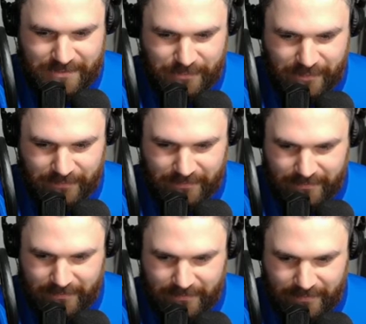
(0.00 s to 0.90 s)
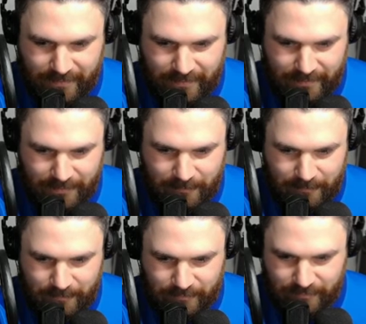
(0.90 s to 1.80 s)
as well. That's
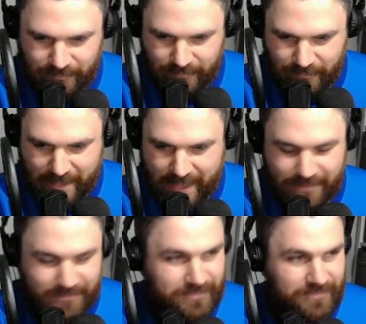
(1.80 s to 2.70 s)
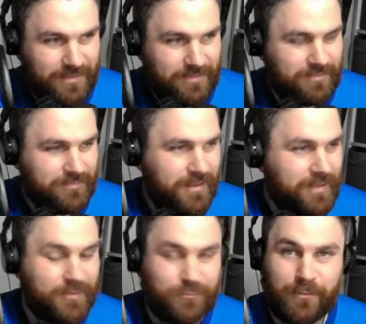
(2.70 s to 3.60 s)

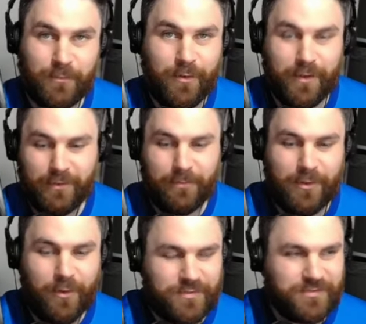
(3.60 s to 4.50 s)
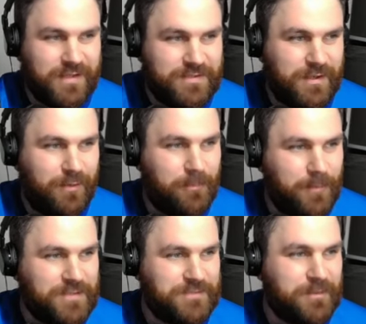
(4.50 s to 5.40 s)
what I've been working on behind the scenes. You know, like I'm
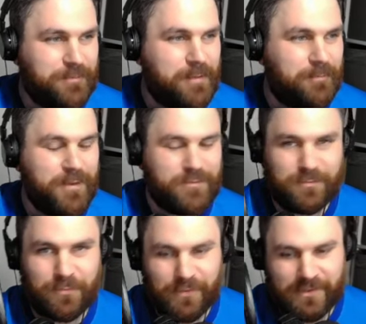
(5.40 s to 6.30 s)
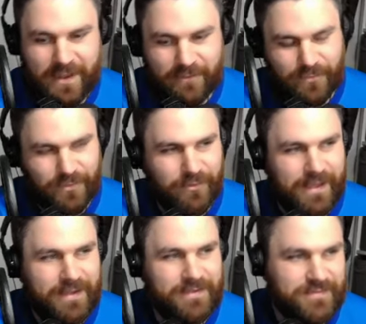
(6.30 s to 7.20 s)
passionate about Blues. I'm putting everything I
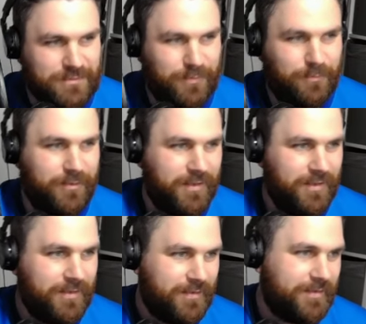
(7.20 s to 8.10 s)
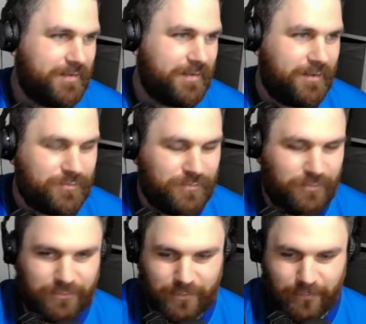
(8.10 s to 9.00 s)
can into this hobby, you know, because I
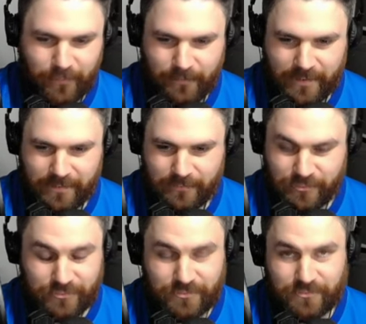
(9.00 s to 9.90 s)
love the club and I'm just